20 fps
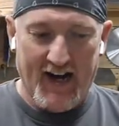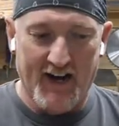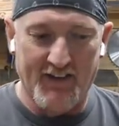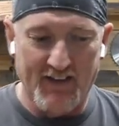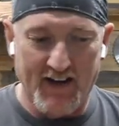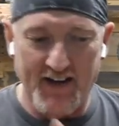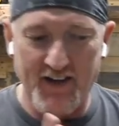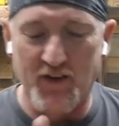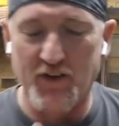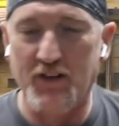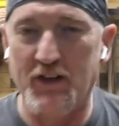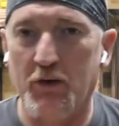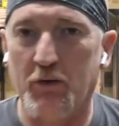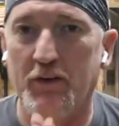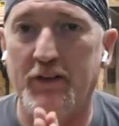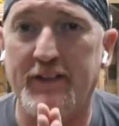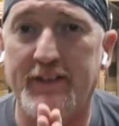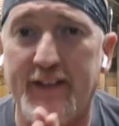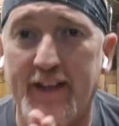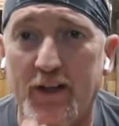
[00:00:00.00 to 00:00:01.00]
I don't know
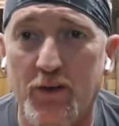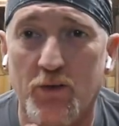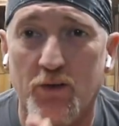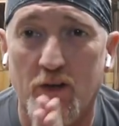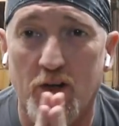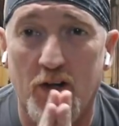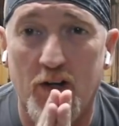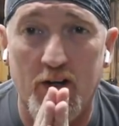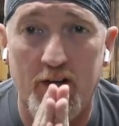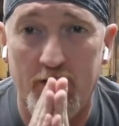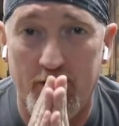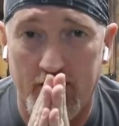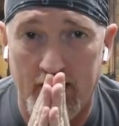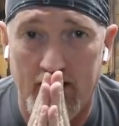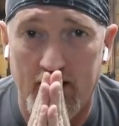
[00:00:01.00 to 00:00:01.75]
what day we're on.